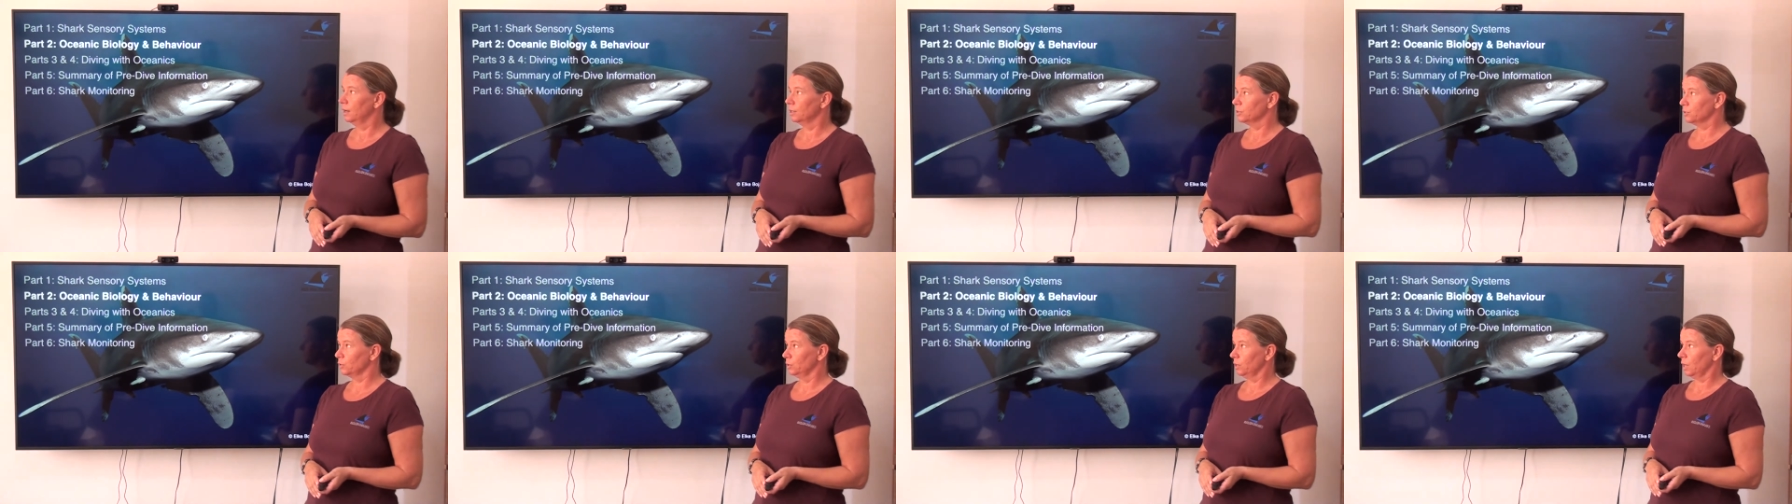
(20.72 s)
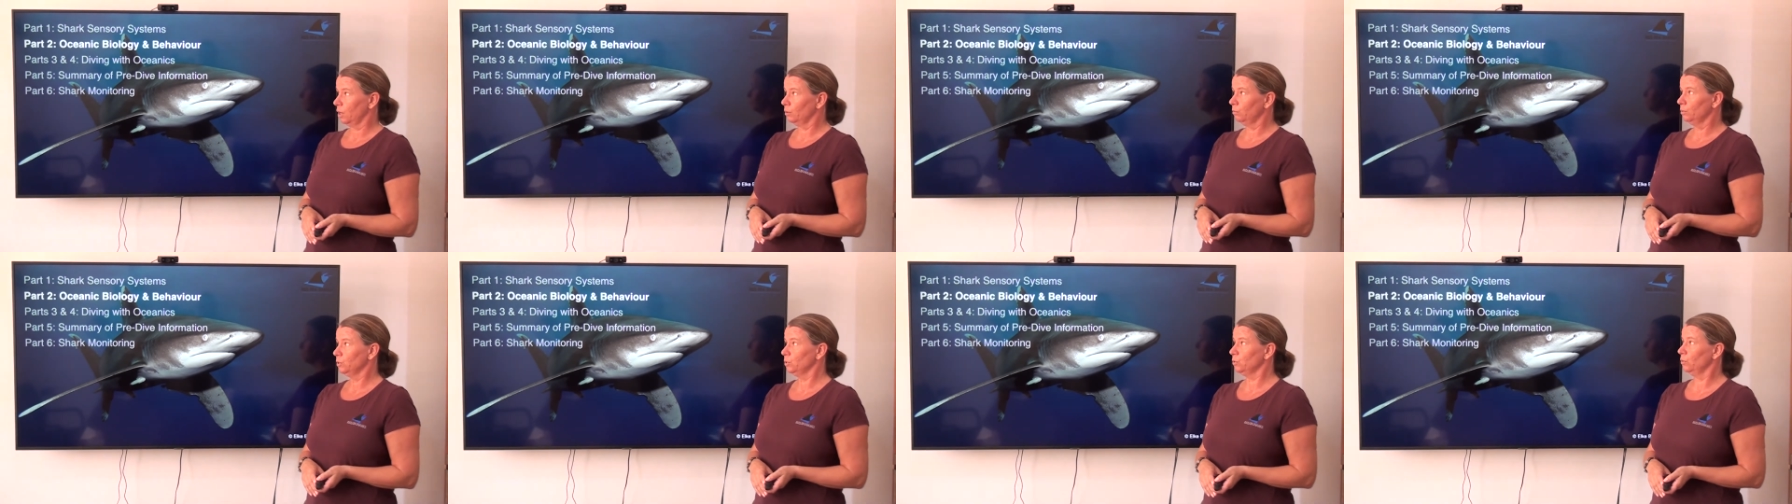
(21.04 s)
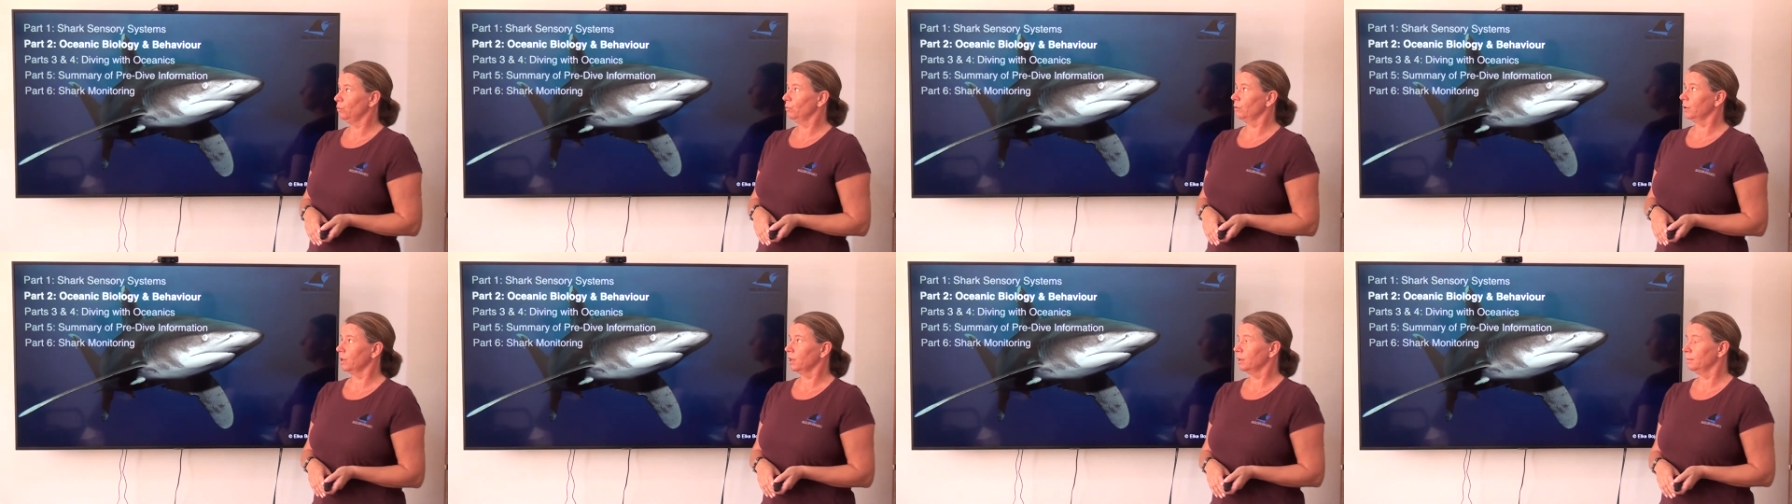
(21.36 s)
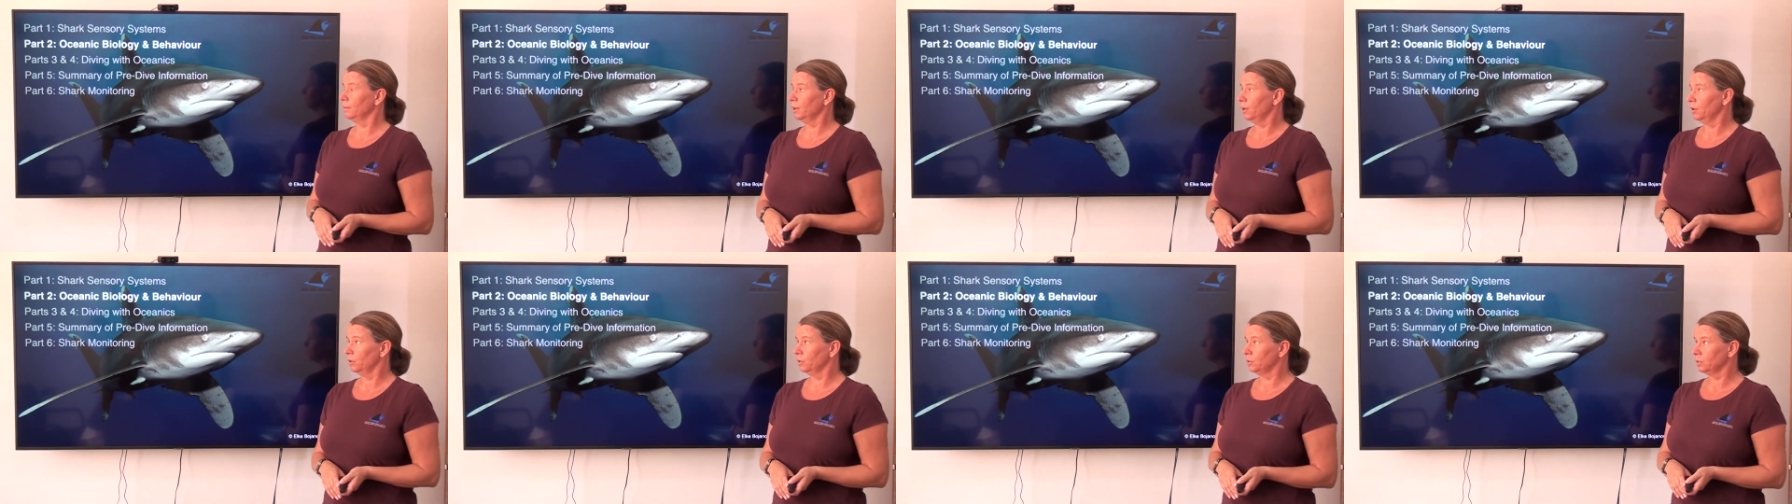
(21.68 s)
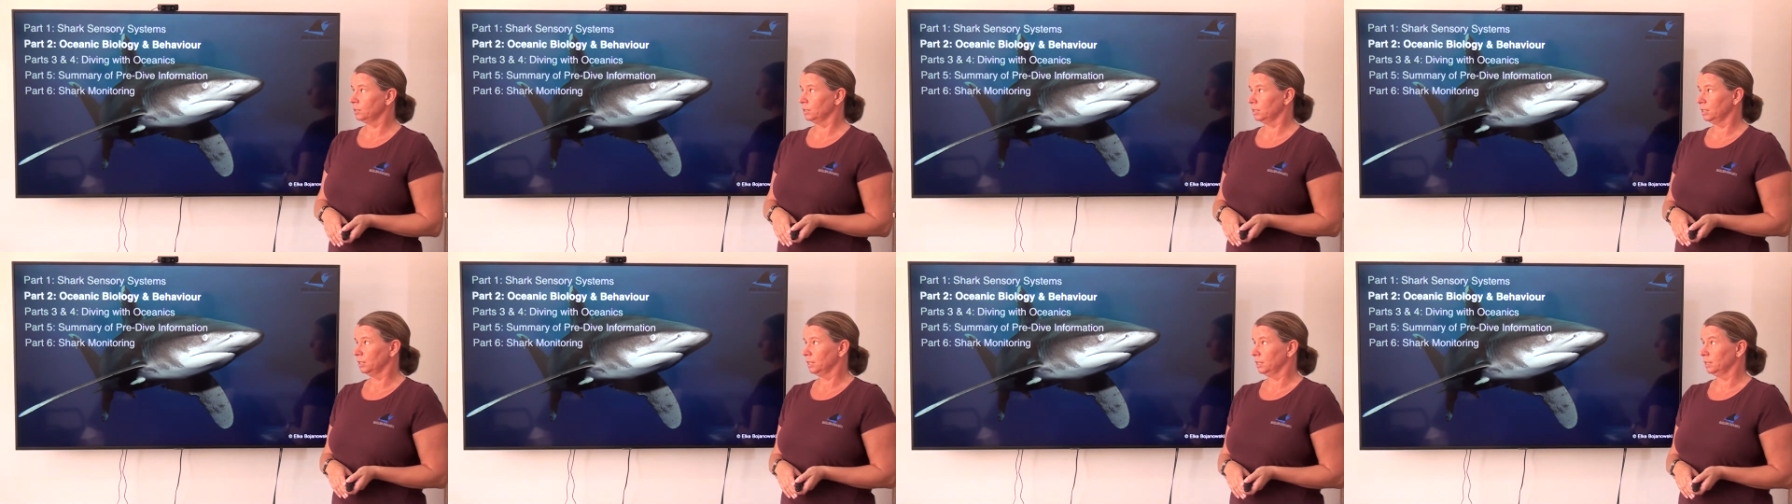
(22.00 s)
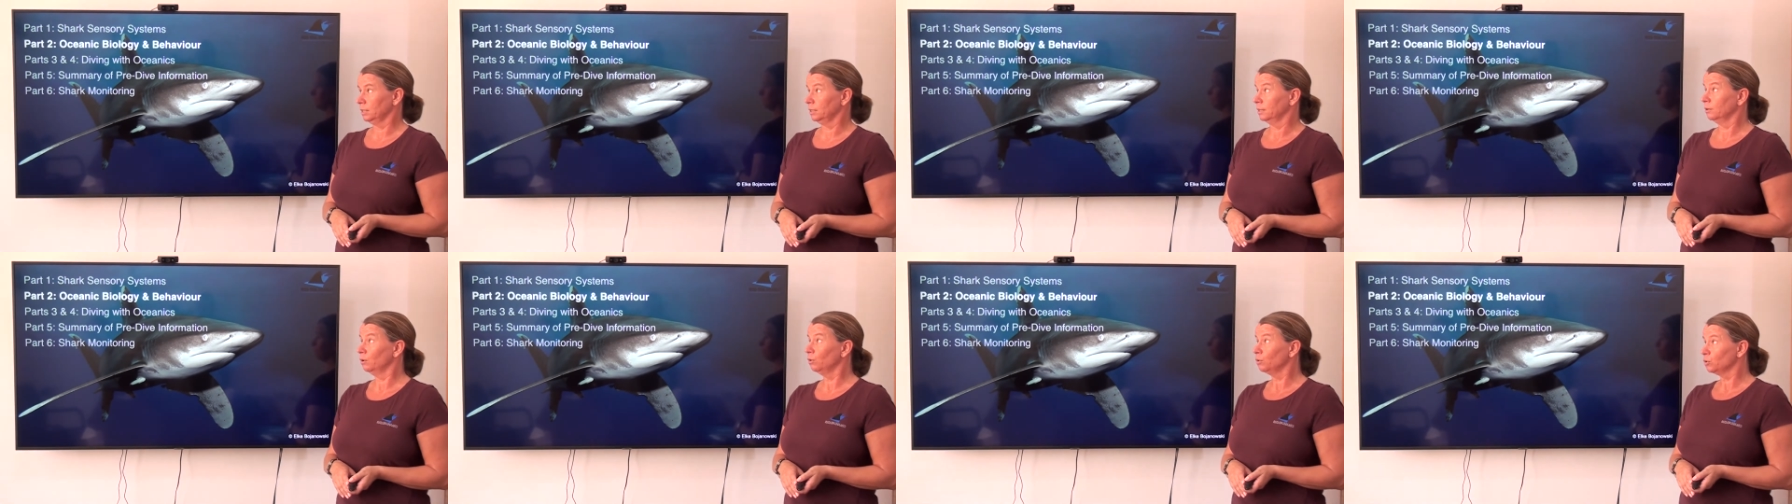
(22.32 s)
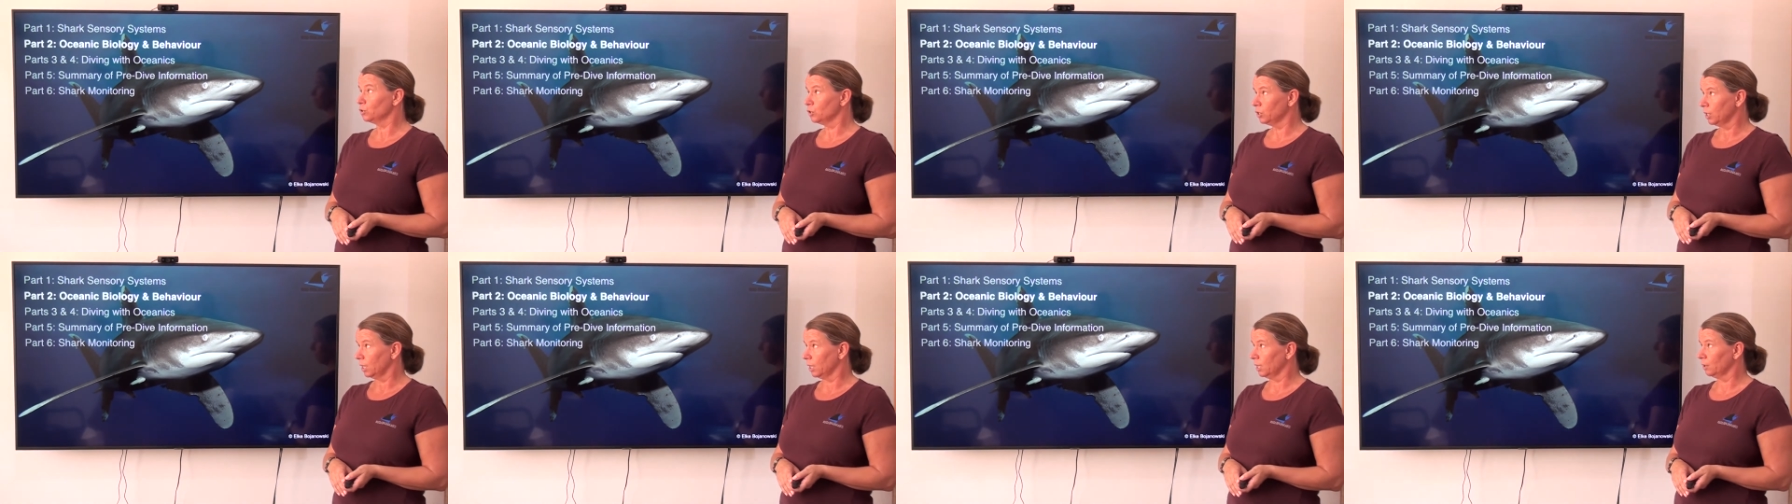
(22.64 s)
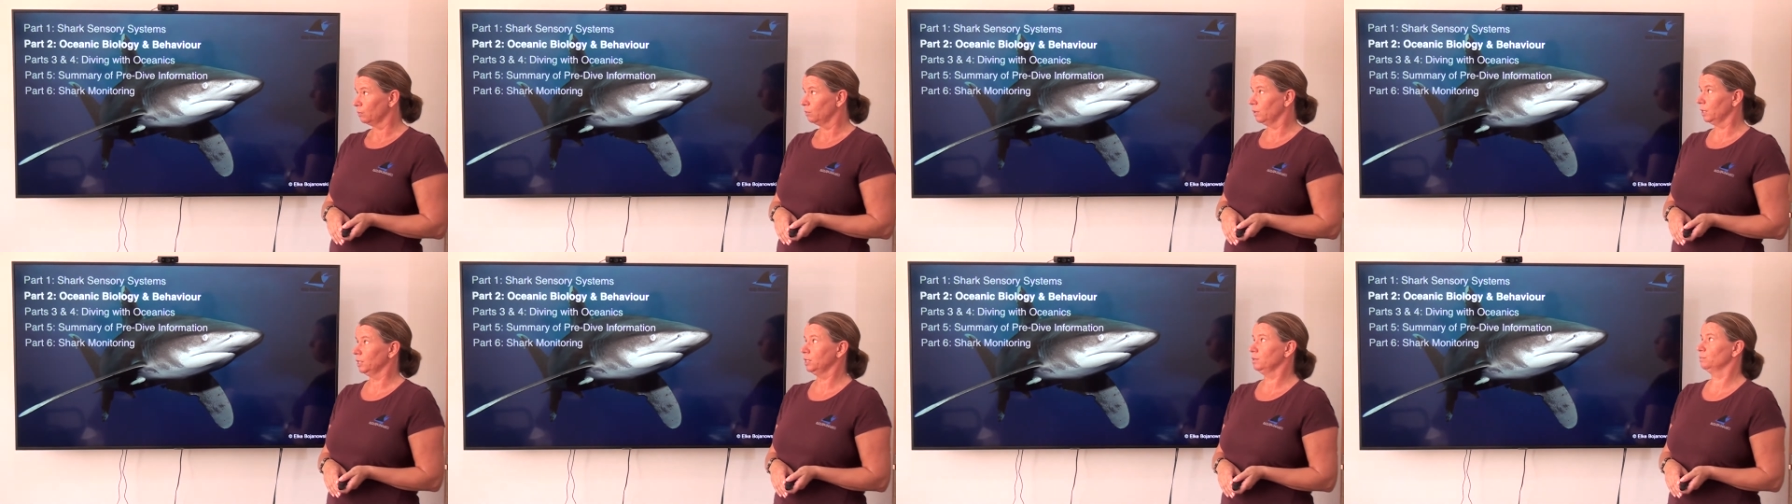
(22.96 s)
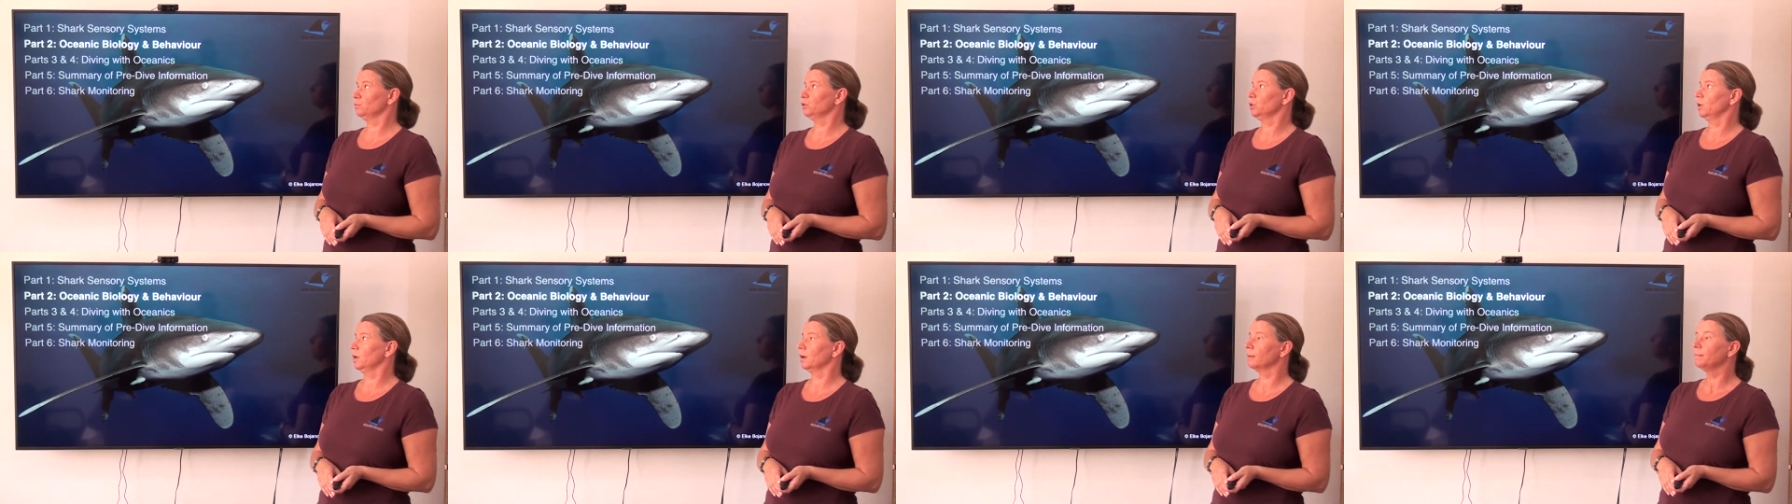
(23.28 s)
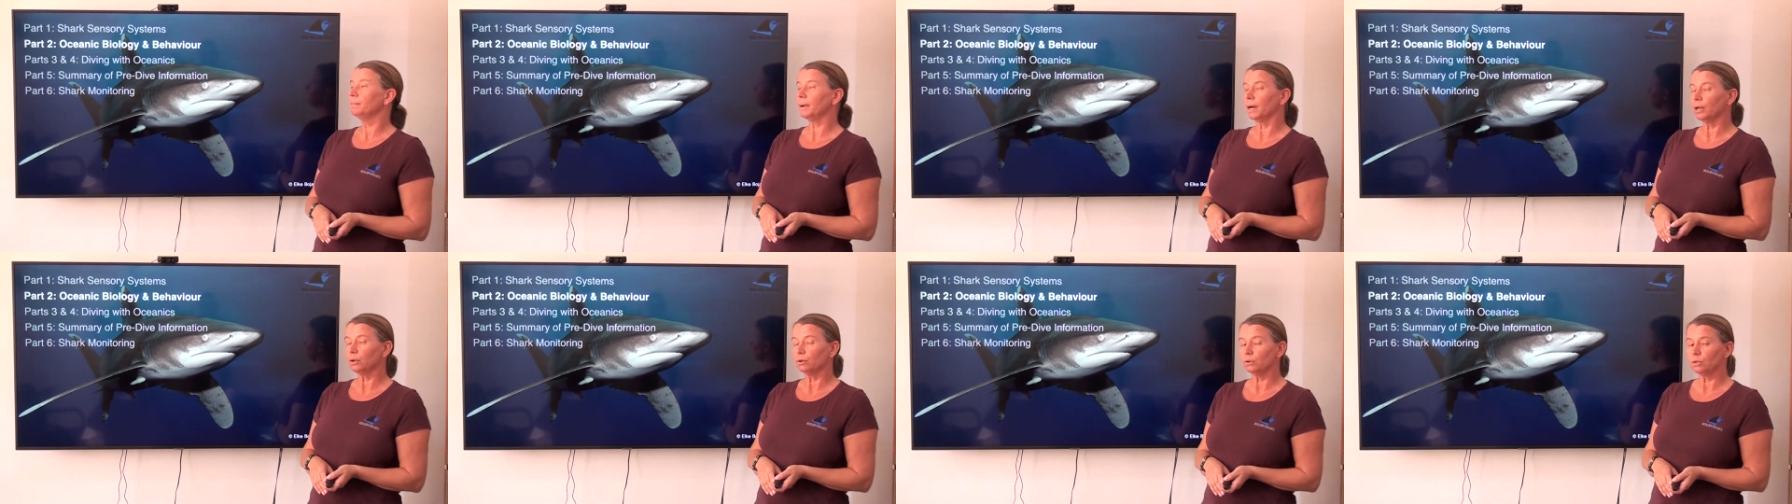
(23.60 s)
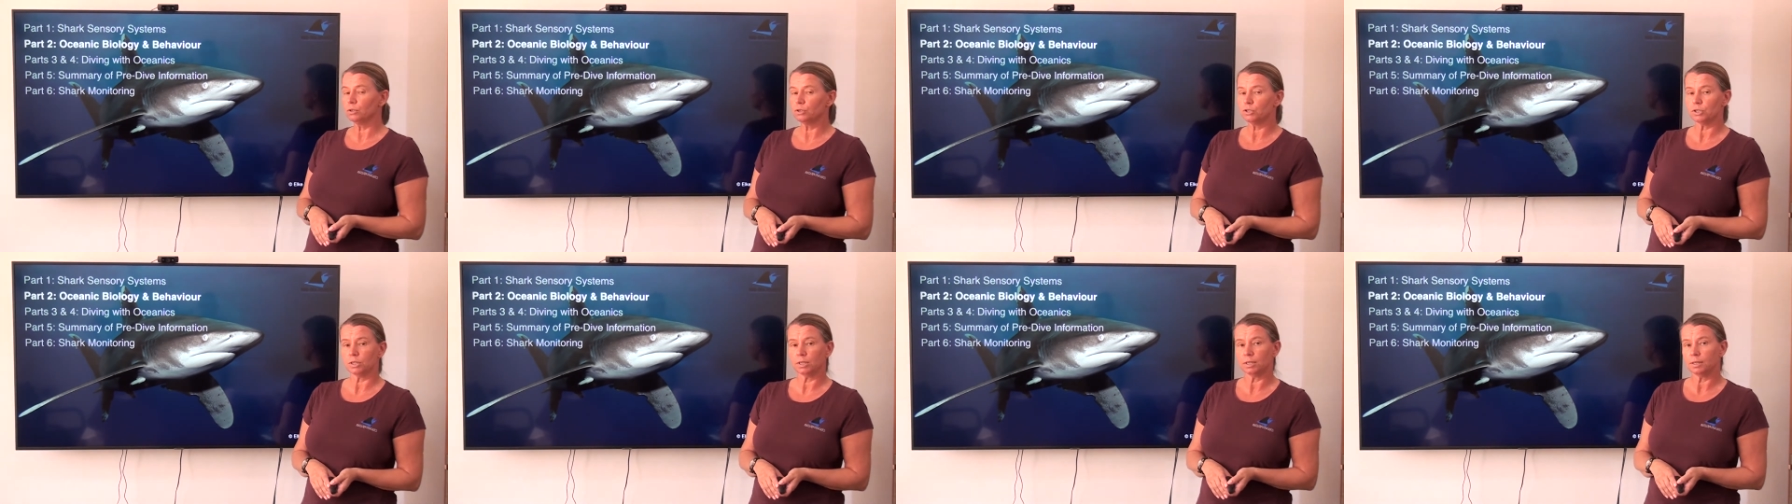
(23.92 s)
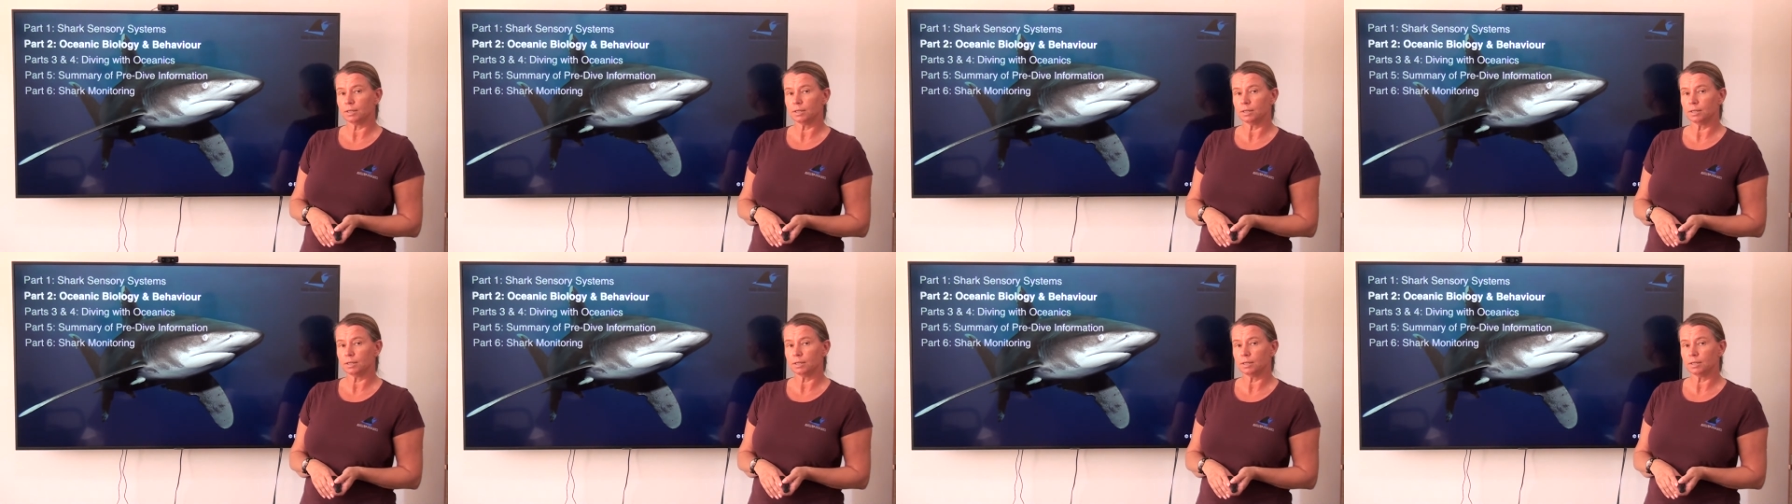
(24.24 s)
So now we're talking about oceanic white-tip shark biology